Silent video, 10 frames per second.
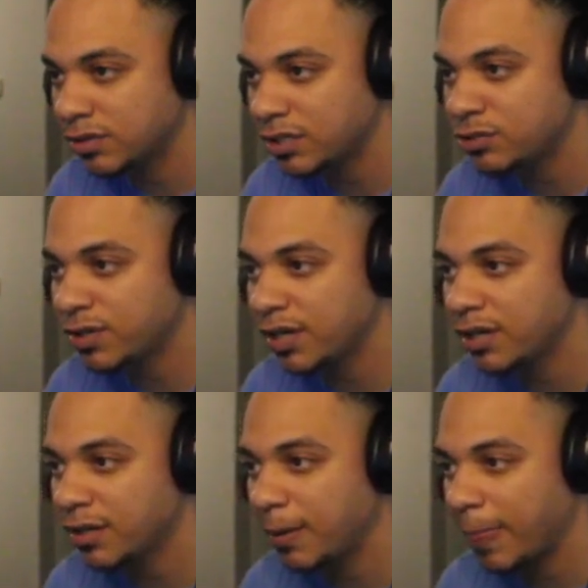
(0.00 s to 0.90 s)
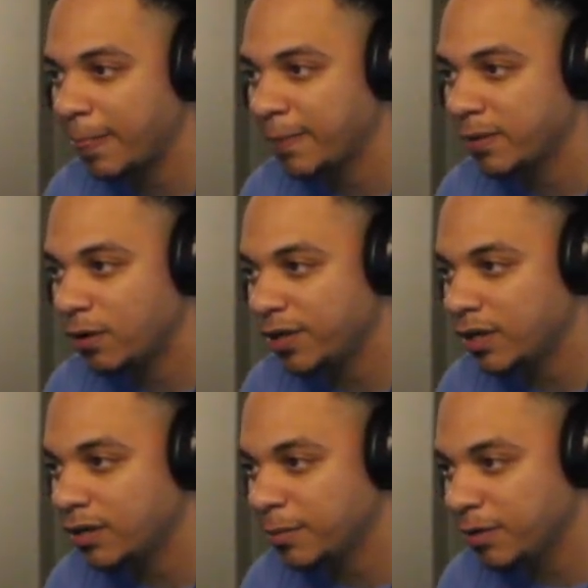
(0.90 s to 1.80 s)
That's okay. Oh
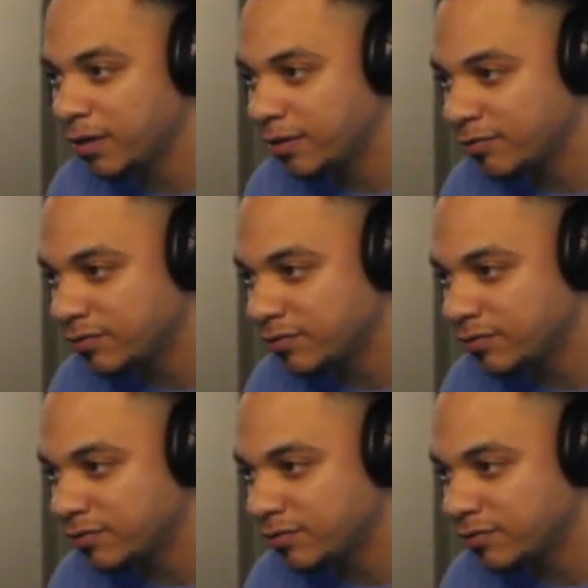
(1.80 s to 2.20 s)
yeah, come here.